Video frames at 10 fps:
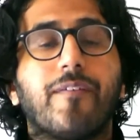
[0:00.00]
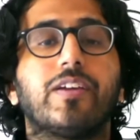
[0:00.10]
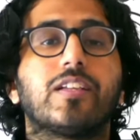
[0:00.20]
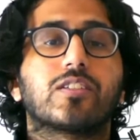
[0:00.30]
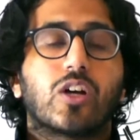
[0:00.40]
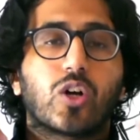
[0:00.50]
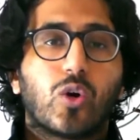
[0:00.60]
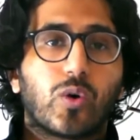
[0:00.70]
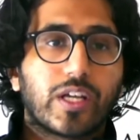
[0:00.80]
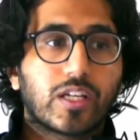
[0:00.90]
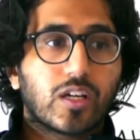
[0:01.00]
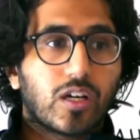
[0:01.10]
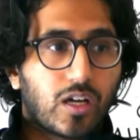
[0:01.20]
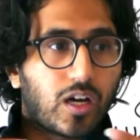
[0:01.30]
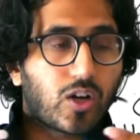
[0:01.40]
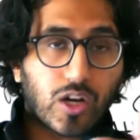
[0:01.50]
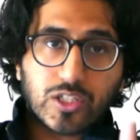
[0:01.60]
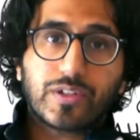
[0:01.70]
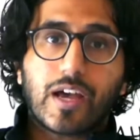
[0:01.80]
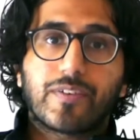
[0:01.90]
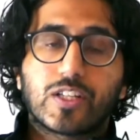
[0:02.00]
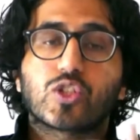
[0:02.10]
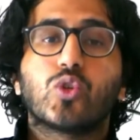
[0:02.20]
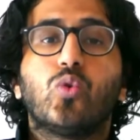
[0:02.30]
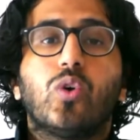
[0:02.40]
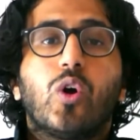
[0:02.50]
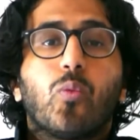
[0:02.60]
evidence to